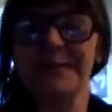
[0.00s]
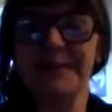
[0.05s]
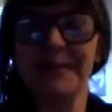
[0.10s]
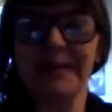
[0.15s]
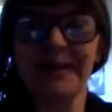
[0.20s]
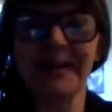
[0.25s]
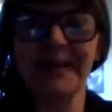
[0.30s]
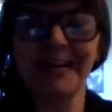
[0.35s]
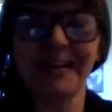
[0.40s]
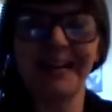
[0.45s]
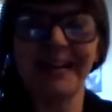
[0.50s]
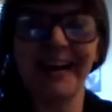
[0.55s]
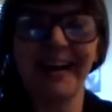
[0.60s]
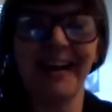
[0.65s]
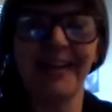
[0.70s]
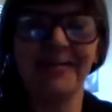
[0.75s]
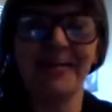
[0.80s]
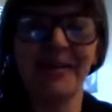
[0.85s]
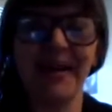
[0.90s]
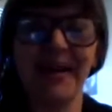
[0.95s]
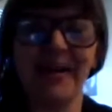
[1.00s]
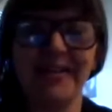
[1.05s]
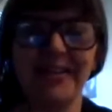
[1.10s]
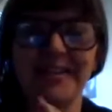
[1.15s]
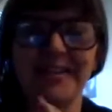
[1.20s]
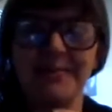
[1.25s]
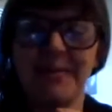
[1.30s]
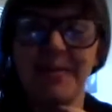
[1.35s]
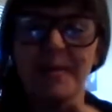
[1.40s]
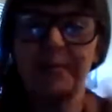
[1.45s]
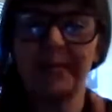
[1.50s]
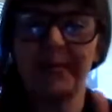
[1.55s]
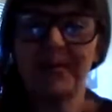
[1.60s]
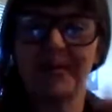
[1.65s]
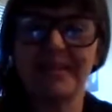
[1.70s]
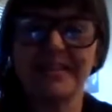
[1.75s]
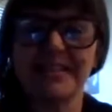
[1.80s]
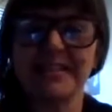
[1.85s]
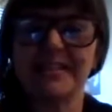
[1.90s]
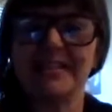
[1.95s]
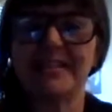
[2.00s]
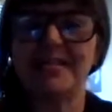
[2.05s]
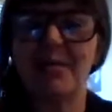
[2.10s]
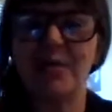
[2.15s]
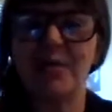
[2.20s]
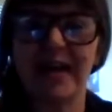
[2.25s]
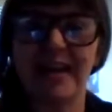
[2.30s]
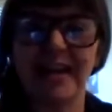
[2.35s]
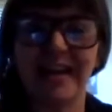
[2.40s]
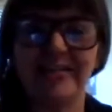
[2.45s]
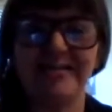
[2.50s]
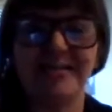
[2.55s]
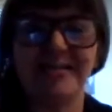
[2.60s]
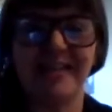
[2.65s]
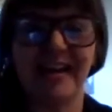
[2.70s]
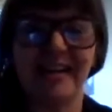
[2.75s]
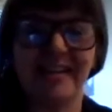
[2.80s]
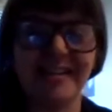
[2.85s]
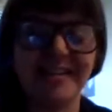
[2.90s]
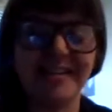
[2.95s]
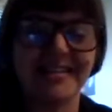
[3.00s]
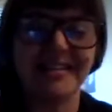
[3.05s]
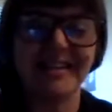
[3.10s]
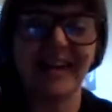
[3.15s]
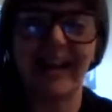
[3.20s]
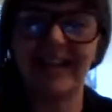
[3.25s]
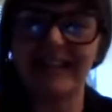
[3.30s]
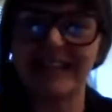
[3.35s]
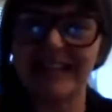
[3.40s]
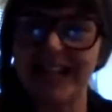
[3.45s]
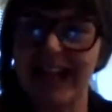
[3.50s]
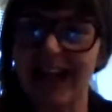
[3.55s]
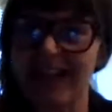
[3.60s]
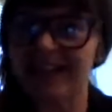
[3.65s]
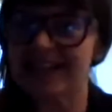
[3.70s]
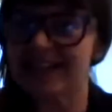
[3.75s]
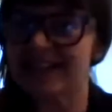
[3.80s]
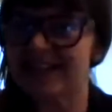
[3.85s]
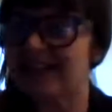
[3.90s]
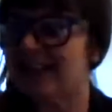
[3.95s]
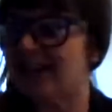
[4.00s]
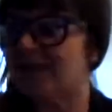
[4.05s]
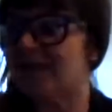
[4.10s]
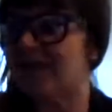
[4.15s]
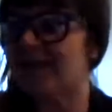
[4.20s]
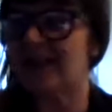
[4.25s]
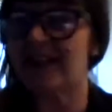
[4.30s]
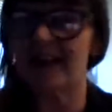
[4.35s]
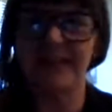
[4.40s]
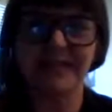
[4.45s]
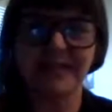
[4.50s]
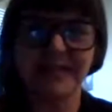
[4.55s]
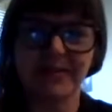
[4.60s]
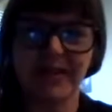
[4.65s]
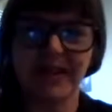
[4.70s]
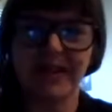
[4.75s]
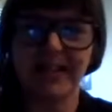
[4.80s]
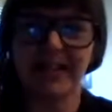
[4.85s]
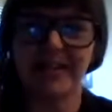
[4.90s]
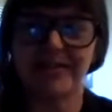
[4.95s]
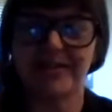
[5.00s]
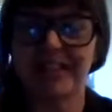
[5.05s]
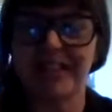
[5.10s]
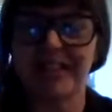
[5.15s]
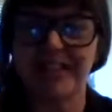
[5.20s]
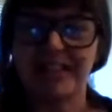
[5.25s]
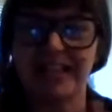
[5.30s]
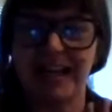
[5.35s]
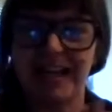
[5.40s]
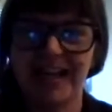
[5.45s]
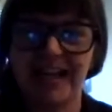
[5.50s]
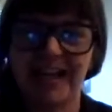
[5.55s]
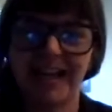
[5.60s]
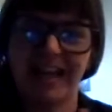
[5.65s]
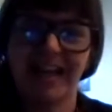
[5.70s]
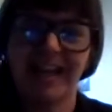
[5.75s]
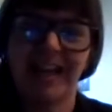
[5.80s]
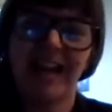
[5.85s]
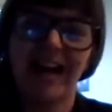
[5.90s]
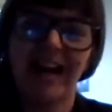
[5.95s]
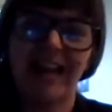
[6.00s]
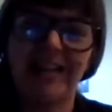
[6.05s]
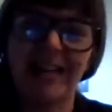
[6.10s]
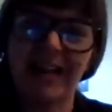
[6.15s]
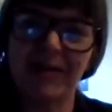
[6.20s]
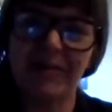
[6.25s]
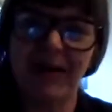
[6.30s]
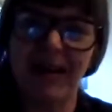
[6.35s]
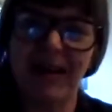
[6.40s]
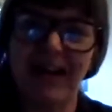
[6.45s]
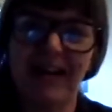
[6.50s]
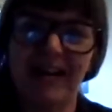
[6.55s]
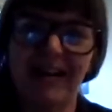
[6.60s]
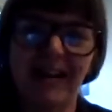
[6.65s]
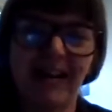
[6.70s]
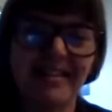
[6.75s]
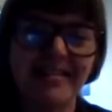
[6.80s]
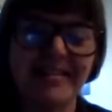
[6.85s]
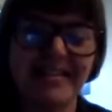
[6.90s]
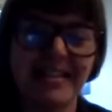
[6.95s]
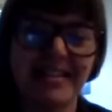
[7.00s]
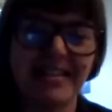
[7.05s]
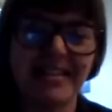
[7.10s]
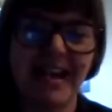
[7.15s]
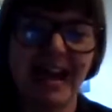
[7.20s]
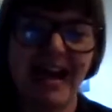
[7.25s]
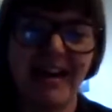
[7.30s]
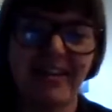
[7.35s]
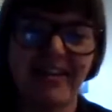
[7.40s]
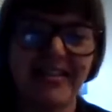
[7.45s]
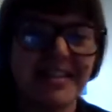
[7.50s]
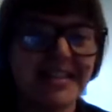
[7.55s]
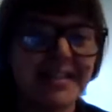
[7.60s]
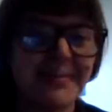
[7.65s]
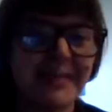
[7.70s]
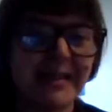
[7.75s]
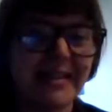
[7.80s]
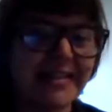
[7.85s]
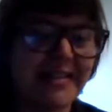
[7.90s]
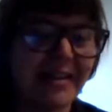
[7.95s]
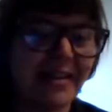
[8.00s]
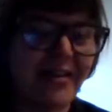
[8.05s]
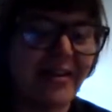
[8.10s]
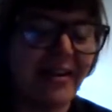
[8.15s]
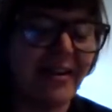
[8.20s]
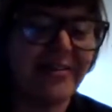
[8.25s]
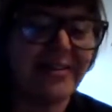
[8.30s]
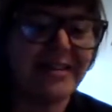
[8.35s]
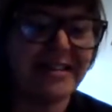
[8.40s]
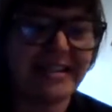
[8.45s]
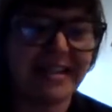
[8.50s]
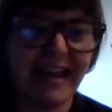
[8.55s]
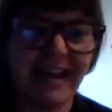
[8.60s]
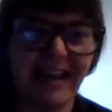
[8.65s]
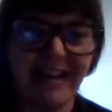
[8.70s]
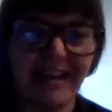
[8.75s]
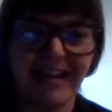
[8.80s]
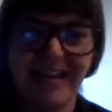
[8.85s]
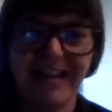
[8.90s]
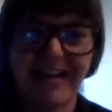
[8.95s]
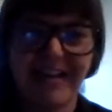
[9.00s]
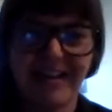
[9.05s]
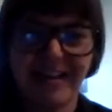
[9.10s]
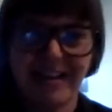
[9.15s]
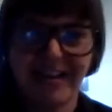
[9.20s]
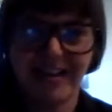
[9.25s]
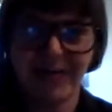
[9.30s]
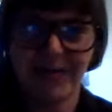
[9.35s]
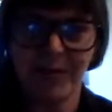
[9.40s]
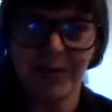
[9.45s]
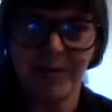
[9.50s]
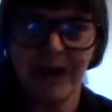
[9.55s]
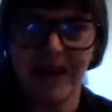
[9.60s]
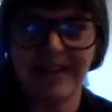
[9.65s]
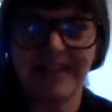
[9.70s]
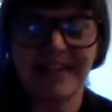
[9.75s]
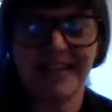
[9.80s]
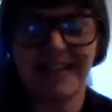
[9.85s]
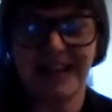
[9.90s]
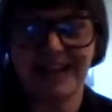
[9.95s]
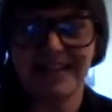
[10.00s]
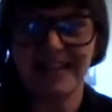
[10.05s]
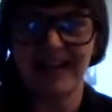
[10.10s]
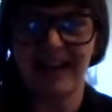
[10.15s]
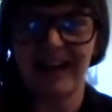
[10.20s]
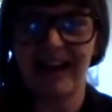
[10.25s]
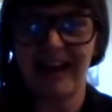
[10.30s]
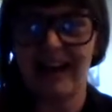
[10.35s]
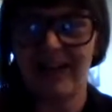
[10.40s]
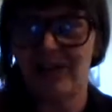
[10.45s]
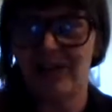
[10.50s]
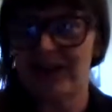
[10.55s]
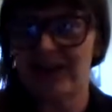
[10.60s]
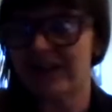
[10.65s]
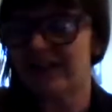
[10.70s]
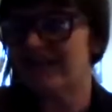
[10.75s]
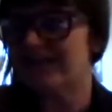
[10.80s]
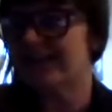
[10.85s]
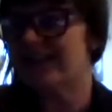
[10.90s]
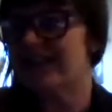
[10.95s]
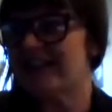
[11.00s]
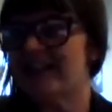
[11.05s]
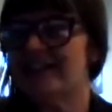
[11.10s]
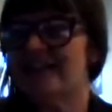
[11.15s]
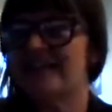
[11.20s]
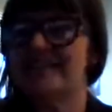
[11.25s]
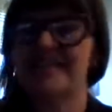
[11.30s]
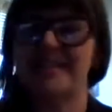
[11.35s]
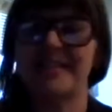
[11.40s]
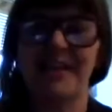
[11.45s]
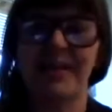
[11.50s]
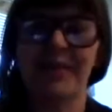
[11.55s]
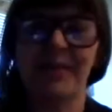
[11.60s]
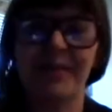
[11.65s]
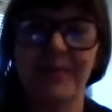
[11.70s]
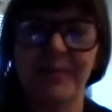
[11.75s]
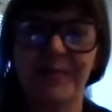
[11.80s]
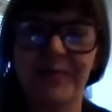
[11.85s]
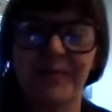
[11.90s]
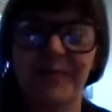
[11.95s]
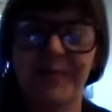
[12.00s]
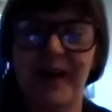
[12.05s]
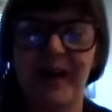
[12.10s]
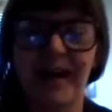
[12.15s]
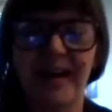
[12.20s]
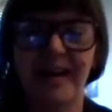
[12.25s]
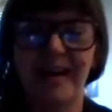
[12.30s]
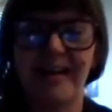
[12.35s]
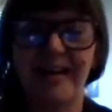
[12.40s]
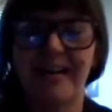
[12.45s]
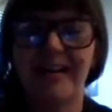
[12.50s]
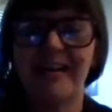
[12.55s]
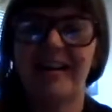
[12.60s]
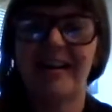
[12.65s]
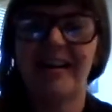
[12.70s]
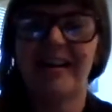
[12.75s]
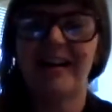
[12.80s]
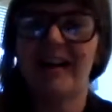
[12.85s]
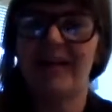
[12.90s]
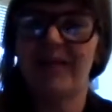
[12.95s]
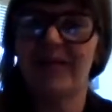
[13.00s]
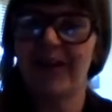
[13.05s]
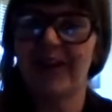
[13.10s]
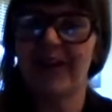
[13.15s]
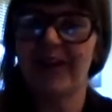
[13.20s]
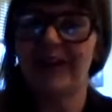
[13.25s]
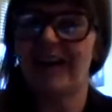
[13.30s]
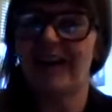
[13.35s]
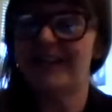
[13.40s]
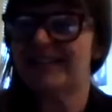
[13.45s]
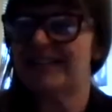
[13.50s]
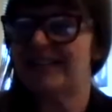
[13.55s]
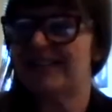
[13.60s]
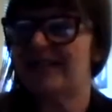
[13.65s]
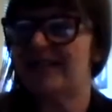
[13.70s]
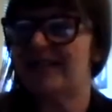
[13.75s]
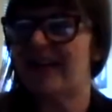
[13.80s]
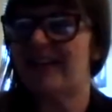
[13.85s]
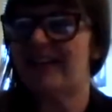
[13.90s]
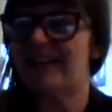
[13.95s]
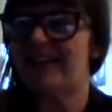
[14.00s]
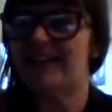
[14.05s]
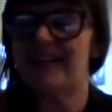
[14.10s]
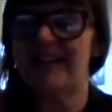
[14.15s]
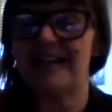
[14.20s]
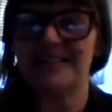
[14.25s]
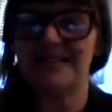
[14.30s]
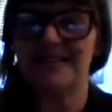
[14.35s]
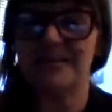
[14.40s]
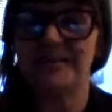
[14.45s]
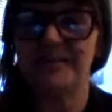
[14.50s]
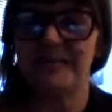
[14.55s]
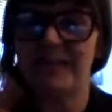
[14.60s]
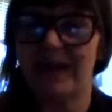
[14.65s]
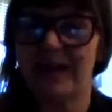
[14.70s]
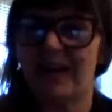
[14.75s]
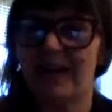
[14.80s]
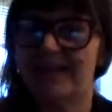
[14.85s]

super, I will always remember there's radio silence. I had a stint in my life as a radio DJ, and I think my constant chatter is because I would always get reminded like to not have radio silence. So I'm very conscious of that in the classroom, my